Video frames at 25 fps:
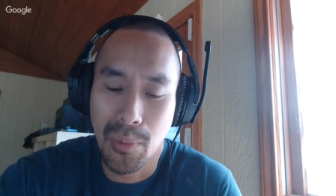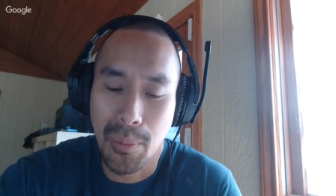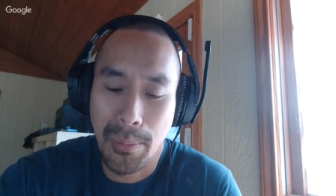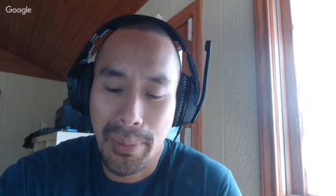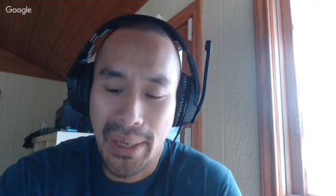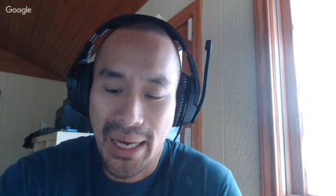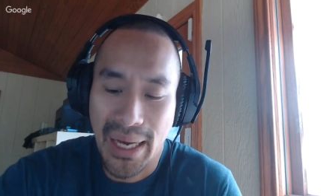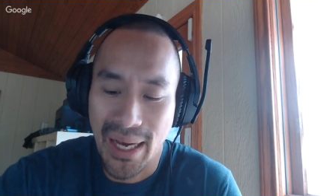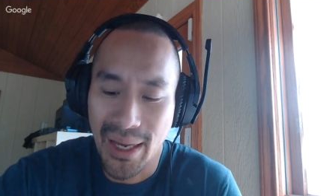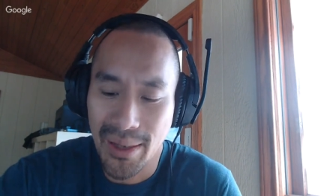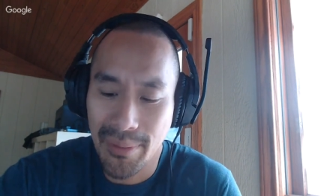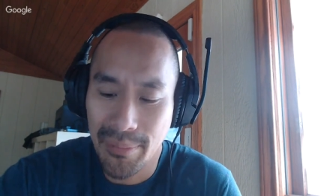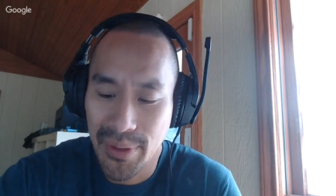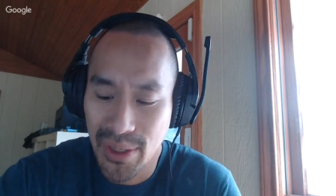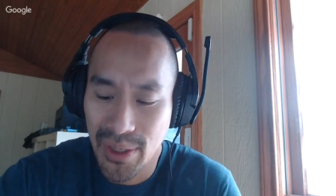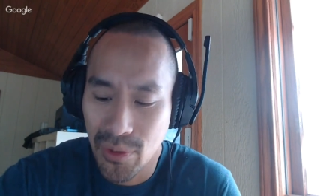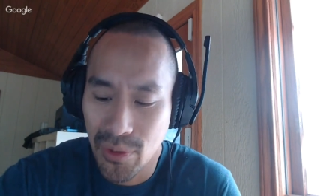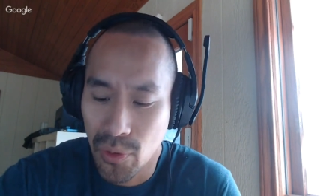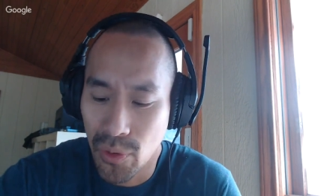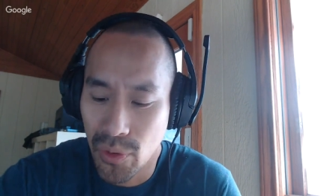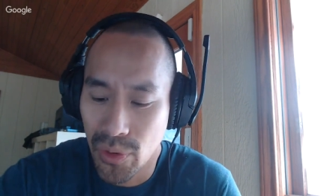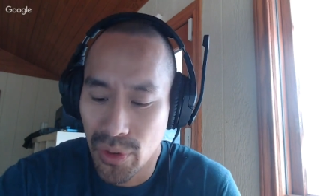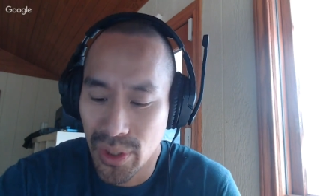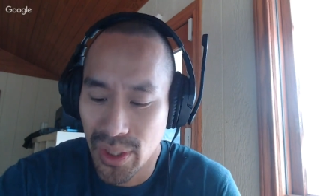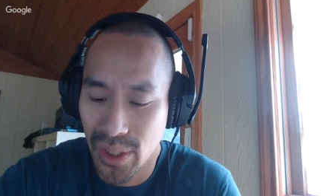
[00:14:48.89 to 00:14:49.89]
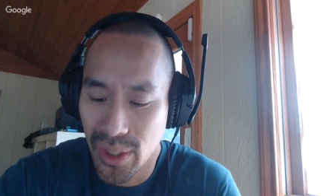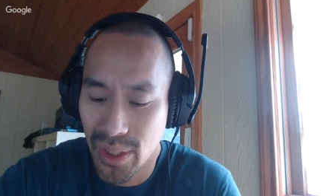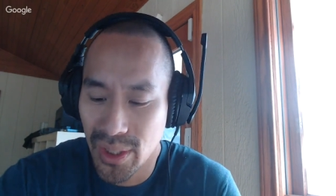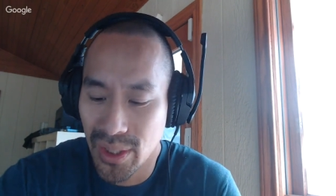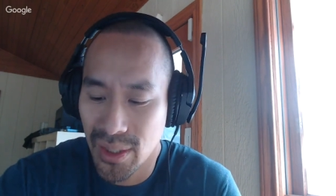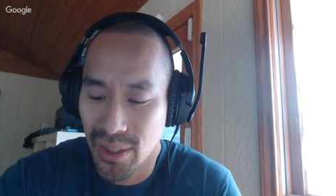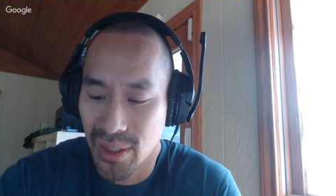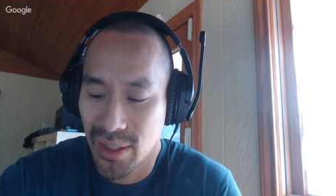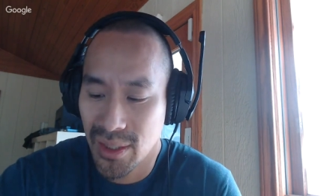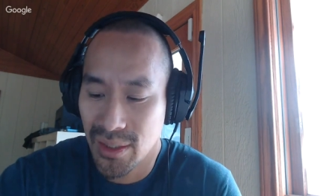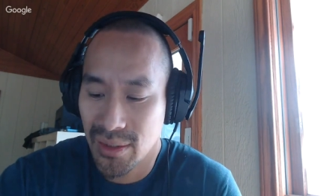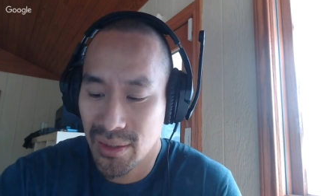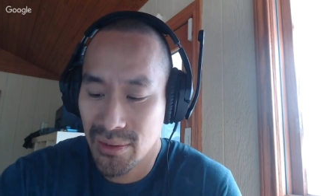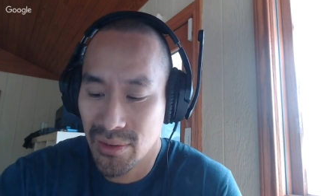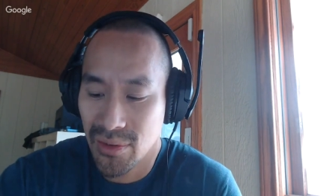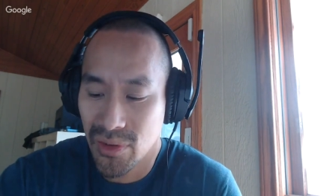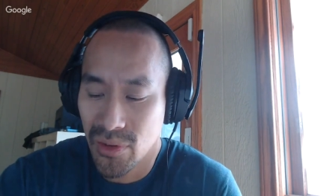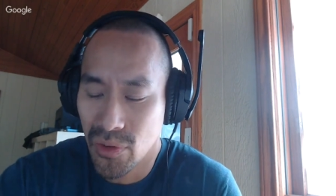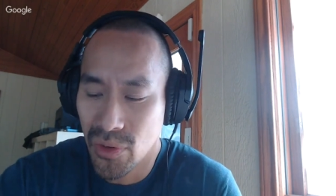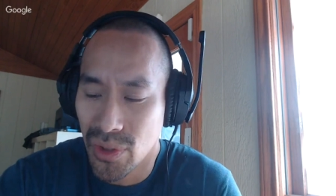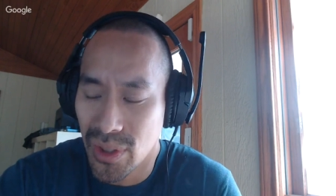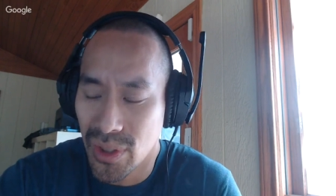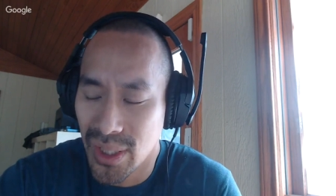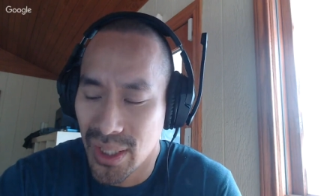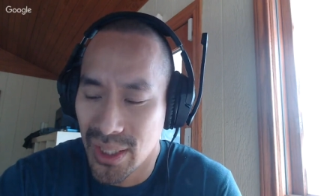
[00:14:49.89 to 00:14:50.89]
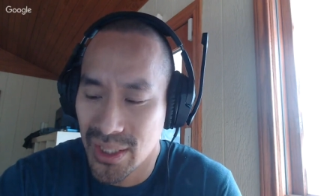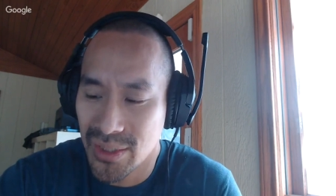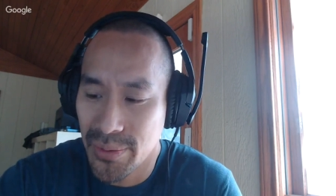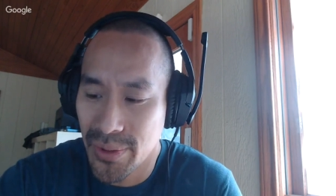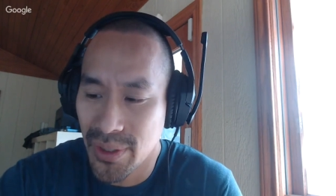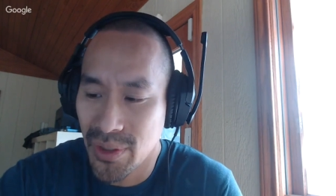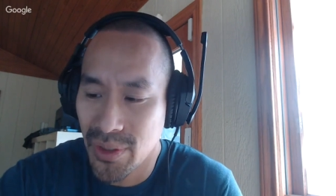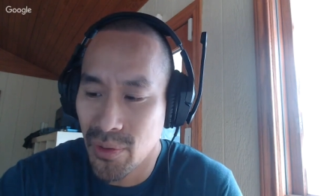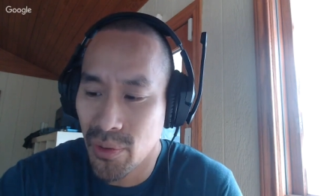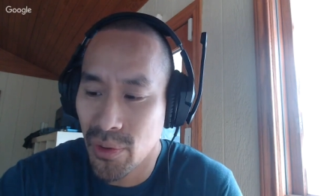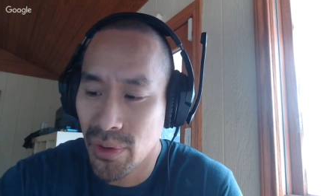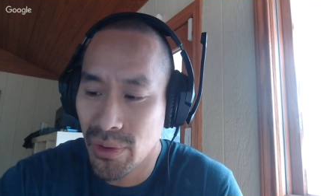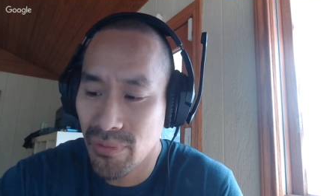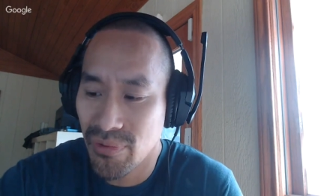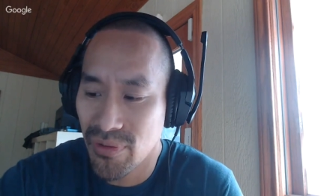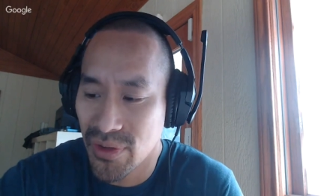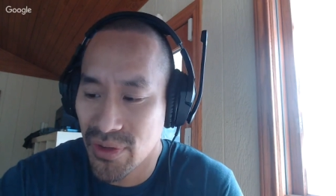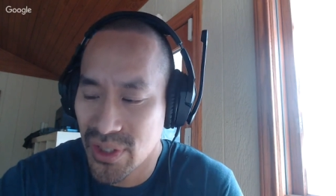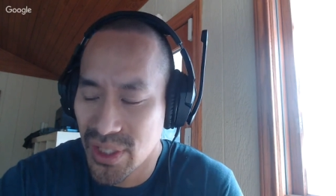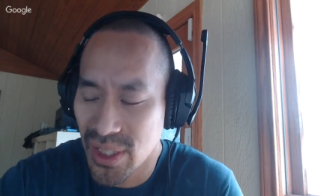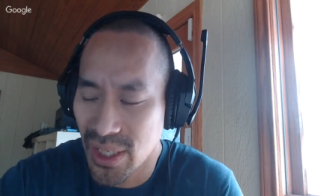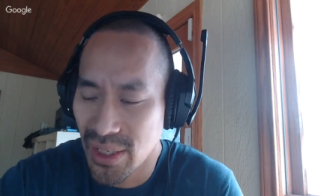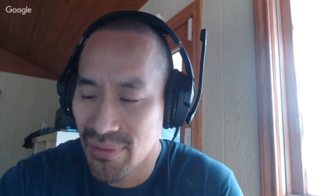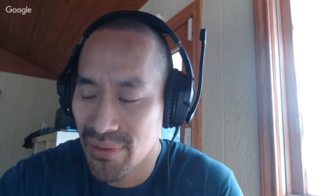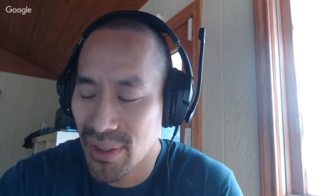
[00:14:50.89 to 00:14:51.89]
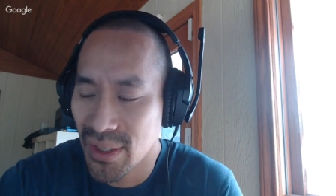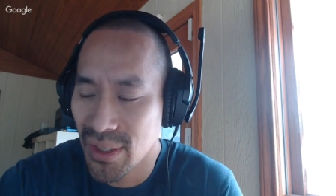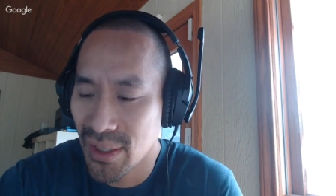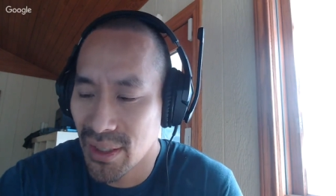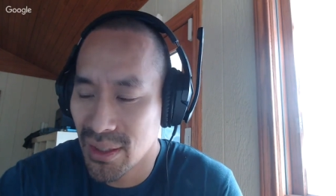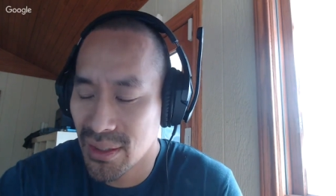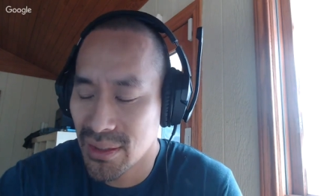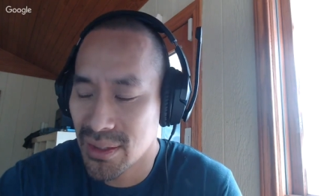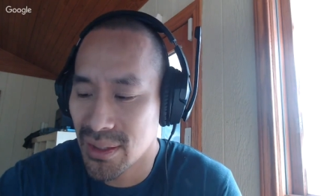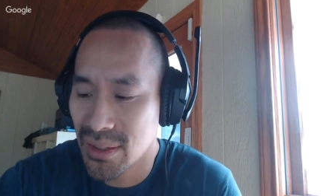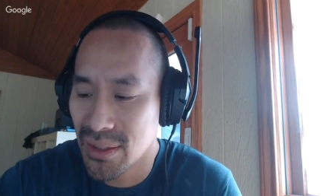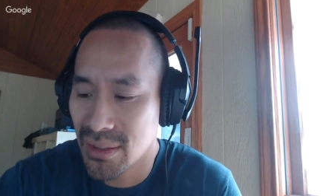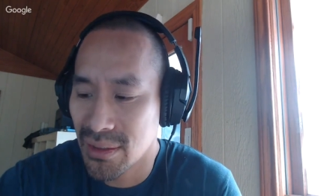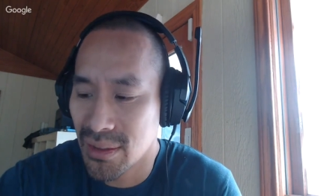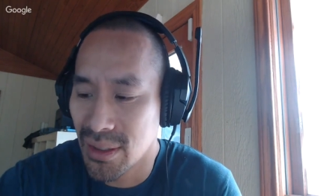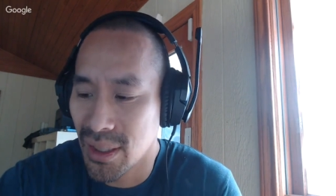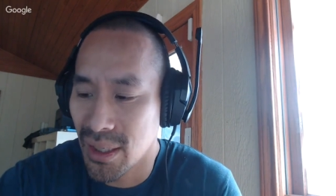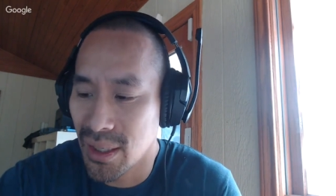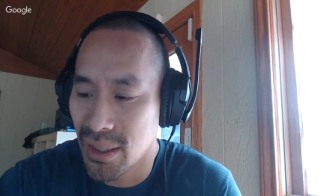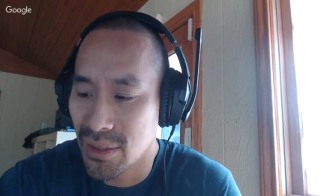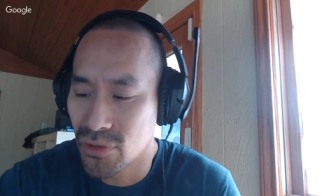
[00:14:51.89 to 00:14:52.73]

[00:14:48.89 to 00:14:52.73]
buy Bitcoin and utilize Bitcoin for savings and